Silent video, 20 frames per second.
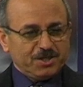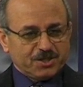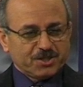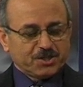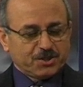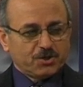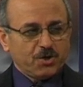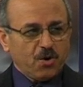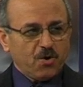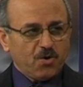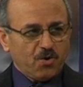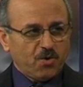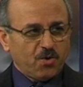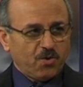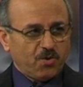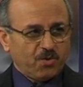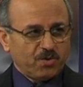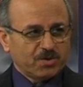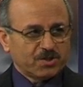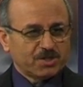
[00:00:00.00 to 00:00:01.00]

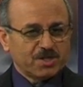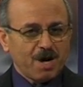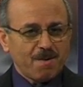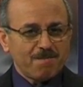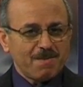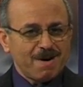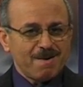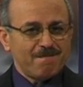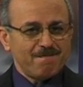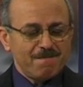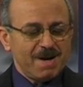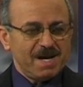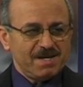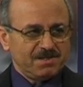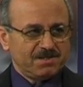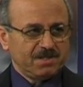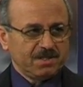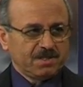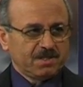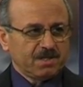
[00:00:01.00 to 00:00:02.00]
saw some
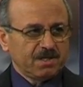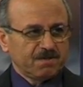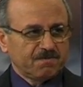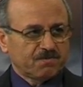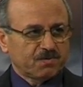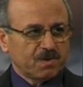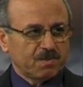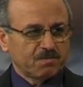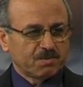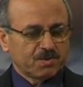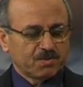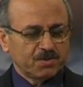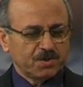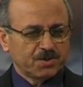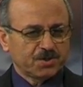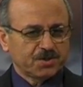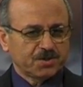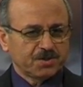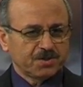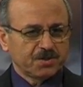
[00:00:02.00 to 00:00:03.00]
amazing thing from
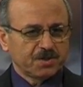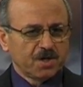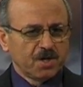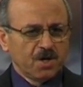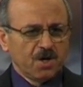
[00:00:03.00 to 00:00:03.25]
Christians.